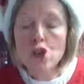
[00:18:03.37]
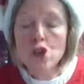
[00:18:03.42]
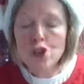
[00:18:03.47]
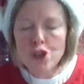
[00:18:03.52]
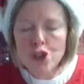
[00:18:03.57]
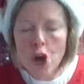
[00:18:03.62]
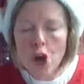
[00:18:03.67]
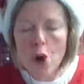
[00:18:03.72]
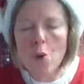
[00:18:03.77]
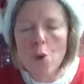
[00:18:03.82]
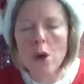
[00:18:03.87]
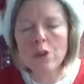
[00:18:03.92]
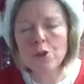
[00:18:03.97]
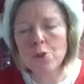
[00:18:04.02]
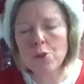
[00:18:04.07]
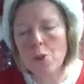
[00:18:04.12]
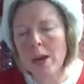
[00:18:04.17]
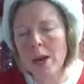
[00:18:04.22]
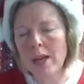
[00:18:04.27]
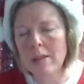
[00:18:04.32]
Show
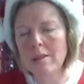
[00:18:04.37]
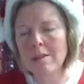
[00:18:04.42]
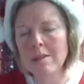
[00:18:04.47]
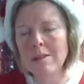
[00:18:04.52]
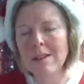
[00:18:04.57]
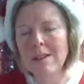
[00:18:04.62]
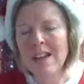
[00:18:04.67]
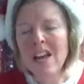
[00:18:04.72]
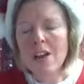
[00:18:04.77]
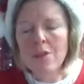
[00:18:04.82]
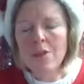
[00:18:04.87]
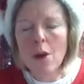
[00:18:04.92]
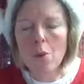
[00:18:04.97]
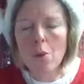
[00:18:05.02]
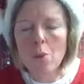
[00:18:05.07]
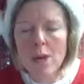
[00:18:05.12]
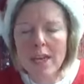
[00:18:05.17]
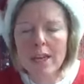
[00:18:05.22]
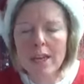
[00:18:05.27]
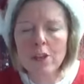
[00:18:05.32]
us ways
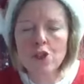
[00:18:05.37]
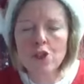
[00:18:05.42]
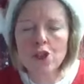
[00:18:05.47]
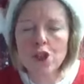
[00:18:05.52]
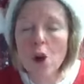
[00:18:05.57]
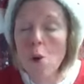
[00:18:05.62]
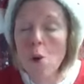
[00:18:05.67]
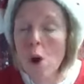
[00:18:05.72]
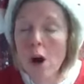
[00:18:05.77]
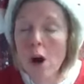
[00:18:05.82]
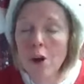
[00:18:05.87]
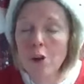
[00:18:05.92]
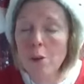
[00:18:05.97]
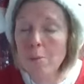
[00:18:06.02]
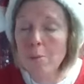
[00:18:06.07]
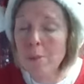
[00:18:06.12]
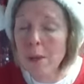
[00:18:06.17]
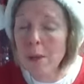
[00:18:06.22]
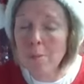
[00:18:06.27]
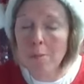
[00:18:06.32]
that we can show
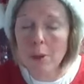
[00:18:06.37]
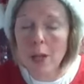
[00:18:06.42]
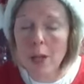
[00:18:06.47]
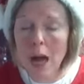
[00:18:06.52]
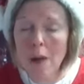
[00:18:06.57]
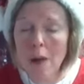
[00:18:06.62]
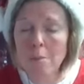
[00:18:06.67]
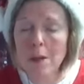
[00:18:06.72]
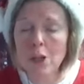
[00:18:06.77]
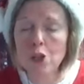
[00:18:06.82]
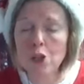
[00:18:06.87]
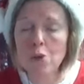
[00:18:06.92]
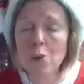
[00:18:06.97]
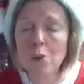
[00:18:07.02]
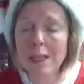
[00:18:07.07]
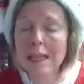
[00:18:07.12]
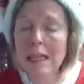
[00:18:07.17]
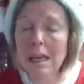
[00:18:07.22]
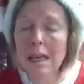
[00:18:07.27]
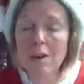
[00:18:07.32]
other people how much
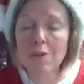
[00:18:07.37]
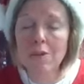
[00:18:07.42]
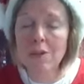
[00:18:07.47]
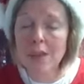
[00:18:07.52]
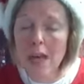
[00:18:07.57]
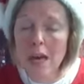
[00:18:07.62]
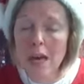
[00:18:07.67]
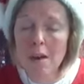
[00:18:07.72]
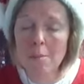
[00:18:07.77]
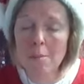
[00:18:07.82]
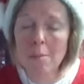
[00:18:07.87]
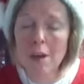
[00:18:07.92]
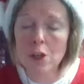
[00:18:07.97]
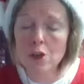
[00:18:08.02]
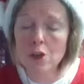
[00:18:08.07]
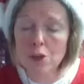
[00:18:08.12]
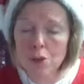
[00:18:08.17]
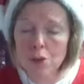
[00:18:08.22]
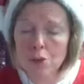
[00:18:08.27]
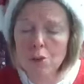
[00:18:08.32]
we love them
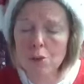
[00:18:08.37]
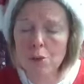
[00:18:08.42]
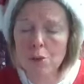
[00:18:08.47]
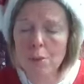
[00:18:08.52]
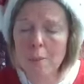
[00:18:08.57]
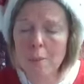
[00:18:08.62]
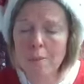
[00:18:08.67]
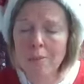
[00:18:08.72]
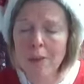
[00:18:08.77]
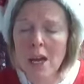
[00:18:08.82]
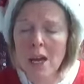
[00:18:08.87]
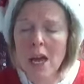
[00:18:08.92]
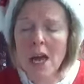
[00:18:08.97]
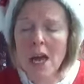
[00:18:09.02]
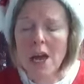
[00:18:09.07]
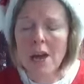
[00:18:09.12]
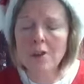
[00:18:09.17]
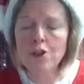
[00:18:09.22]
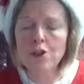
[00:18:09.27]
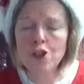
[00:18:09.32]
too.
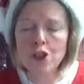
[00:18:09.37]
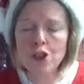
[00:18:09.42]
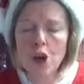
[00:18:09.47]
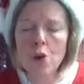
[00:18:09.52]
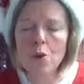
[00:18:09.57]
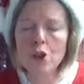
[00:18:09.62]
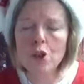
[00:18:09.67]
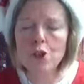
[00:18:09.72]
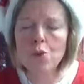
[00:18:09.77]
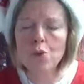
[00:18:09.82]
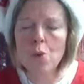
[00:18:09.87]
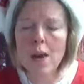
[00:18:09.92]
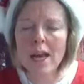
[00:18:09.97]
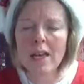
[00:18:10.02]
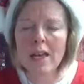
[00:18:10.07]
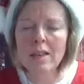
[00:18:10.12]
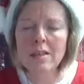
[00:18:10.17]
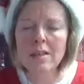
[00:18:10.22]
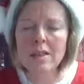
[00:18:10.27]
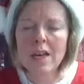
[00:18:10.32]
And show us
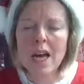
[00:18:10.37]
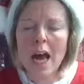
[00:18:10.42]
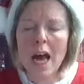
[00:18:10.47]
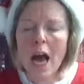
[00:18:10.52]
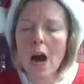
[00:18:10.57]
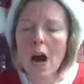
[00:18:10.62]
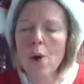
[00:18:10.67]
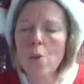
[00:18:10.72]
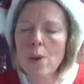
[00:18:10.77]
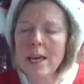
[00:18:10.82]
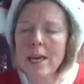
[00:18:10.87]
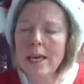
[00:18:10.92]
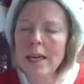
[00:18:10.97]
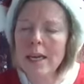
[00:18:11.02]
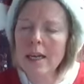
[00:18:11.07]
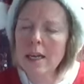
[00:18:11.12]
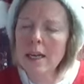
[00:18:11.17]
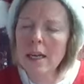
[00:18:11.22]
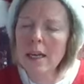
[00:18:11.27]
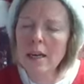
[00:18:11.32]
ways how we
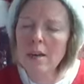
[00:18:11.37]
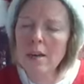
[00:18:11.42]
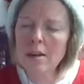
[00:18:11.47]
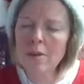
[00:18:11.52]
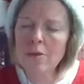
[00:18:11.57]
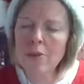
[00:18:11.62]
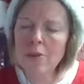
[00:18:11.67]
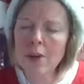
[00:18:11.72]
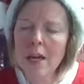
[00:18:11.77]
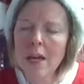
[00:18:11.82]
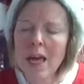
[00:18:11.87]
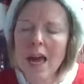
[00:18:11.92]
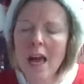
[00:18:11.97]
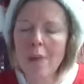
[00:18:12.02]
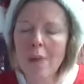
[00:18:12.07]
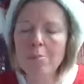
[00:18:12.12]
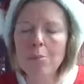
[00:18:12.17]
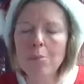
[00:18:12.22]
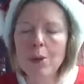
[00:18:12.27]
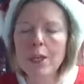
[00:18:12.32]
can give
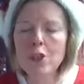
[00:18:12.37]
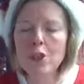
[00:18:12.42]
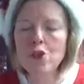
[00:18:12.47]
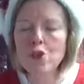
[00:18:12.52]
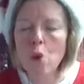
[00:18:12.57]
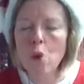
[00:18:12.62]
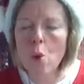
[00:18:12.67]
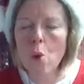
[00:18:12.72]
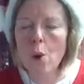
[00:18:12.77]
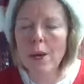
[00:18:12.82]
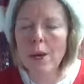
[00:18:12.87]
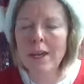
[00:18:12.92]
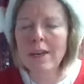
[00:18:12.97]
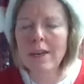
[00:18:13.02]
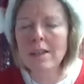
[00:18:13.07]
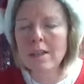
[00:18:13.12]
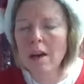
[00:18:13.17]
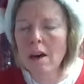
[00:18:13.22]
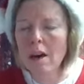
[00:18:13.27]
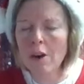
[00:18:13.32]
and bring joy
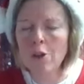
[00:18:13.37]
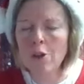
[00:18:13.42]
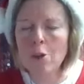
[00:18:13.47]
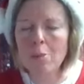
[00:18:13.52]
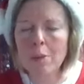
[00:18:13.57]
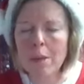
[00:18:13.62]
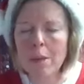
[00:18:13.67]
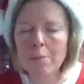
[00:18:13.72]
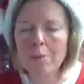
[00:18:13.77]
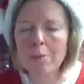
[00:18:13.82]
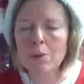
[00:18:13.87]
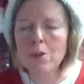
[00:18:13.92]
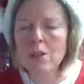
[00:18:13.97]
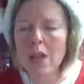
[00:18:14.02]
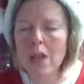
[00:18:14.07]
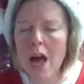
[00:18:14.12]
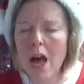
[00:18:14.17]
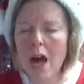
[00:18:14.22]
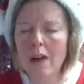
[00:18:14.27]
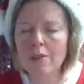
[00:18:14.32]
into other
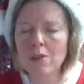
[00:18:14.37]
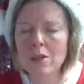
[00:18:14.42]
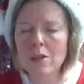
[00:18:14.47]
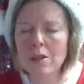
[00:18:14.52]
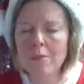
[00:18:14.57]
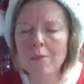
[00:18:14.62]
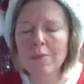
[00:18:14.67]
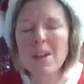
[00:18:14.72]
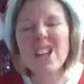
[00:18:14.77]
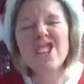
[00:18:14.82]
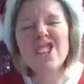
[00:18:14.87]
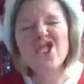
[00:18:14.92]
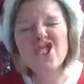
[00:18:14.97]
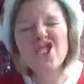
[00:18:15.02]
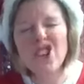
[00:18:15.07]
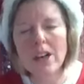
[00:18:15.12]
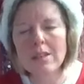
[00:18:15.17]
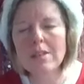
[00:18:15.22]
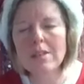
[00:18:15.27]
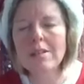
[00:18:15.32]
people's lives,
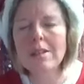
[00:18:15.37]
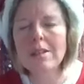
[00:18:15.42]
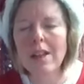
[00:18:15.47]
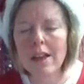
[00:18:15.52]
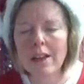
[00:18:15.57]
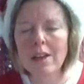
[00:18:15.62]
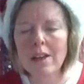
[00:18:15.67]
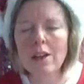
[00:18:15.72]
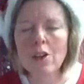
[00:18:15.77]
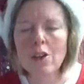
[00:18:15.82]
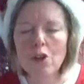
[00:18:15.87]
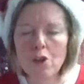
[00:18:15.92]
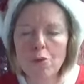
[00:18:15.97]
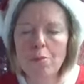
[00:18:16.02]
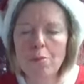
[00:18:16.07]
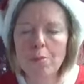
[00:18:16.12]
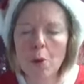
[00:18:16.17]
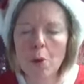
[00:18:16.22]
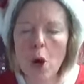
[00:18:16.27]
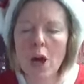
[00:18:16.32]
just like
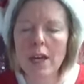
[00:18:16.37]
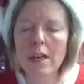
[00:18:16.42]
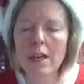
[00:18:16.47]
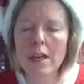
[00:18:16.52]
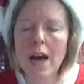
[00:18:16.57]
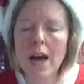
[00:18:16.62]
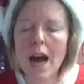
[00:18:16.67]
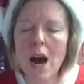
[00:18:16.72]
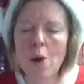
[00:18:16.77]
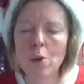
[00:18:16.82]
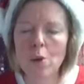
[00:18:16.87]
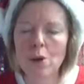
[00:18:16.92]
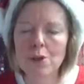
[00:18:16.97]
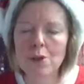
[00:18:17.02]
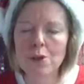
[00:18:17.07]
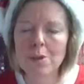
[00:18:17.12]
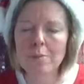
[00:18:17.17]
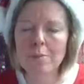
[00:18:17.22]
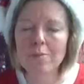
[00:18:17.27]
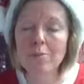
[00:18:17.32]
you brought into
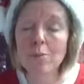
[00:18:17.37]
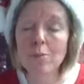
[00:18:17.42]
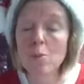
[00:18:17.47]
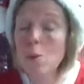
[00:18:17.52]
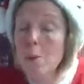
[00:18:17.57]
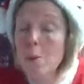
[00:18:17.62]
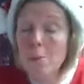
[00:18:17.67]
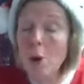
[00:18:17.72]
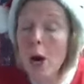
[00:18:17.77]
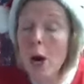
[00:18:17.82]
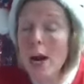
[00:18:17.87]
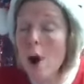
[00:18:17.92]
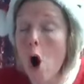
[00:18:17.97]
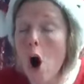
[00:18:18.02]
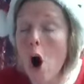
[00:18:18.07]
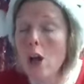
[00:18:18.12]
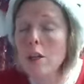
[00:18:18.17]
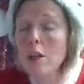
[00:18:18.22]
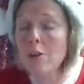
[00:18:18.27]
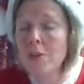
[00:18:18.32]
ours. We pray
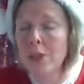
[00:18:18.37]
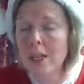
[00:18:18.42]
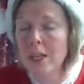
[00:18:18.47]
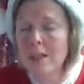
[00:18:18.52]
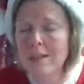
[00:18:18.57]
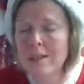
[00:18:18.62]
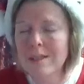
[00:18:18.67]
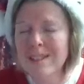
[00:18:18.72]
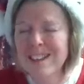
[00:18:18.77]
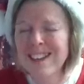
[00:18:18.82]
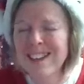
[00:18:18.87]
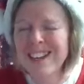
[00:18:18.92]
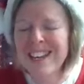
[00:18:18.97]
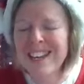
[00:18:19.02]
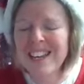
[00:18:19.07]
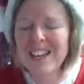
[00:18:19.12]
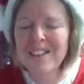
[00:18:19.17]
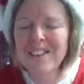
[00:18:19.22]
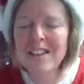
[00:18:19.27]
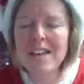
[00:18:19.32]
all of this
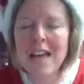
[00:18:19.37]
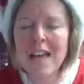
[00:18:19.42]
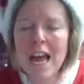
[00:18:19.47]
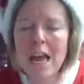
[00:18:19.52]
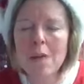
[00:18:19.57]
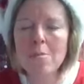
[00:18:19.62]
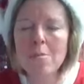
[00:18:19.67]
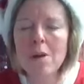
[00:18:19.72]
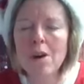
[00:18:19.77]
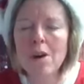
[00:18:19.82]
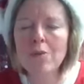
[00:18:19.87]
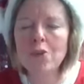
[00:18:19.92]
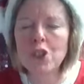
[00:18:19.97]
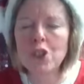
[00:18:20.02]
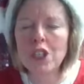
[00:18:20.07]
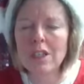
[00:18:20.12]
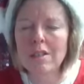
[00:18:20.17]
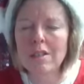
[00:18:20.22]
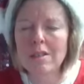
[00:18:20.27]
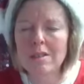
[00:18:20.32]
in the name of
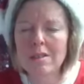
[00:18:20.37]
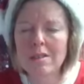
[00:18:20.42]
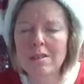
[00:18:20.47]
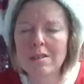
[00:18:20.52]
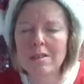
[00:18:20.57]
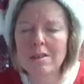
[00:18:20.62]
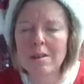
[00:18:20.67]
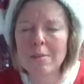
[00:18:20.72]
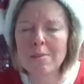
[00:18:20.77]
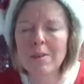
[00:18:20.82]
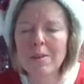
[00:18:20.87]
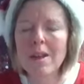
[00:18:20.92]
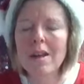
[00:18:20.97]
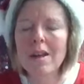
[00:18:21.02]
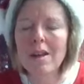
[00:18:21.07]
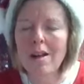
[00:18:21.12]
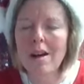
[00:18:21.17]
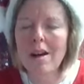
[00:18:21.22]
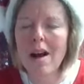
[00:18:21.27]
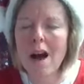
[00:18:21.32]
Jesus.
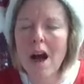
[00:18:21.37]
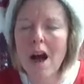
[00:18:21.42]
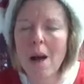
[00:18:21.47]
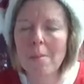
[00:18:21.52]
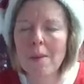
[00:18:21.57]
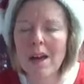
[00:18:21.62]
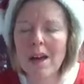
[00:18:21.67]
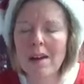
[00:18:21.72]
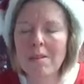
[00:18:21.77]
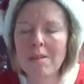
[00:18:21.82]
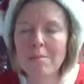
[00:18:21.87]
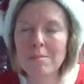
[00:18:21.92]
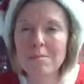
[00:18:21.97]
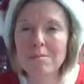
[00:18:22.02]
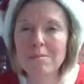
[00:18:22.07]
Amen.